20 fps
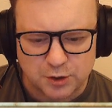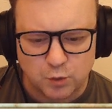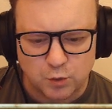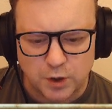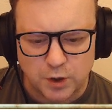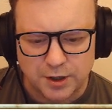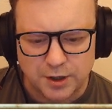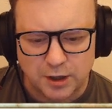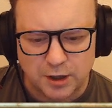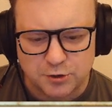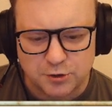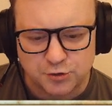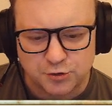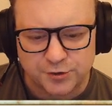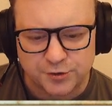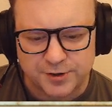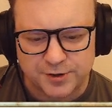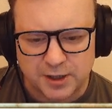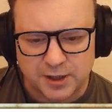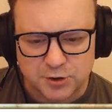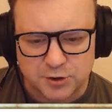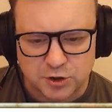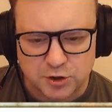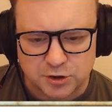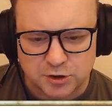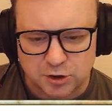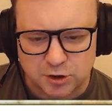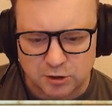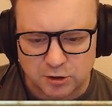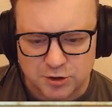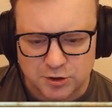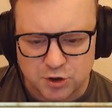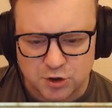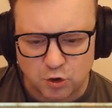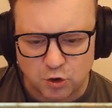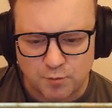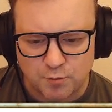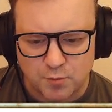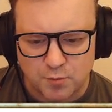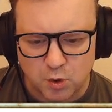$100,000
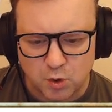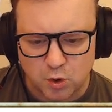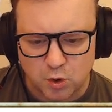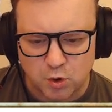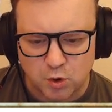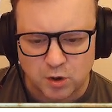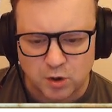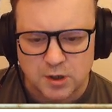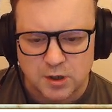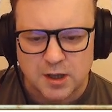or more,